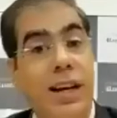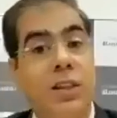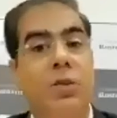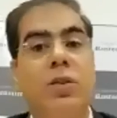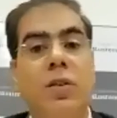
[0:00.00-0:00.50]
The
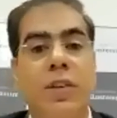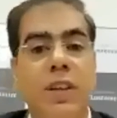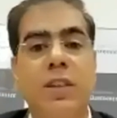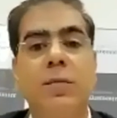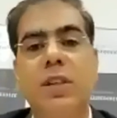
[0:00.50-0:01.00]
attitude of
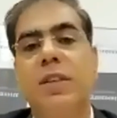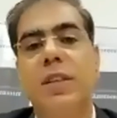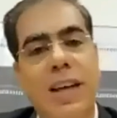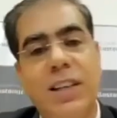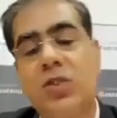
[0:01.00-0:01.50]
customer
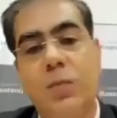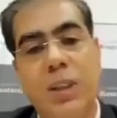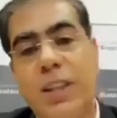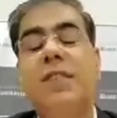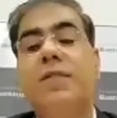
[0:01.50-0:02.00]
service has to
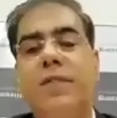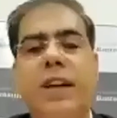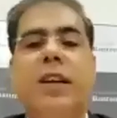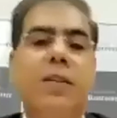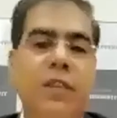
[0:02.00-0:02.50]
be there in your
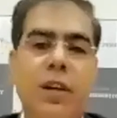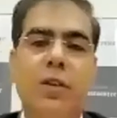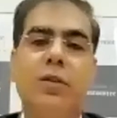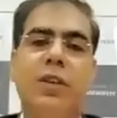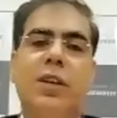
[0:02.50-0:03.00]
heart. It's
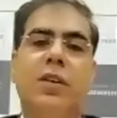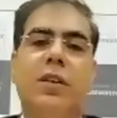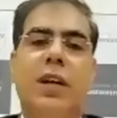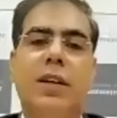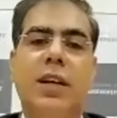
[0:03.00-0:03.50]
very
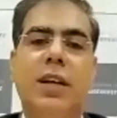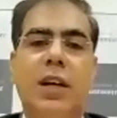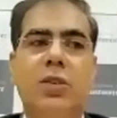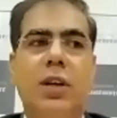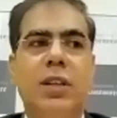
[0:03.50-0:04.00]
difficult to train
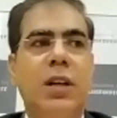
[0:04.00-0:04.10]
on that.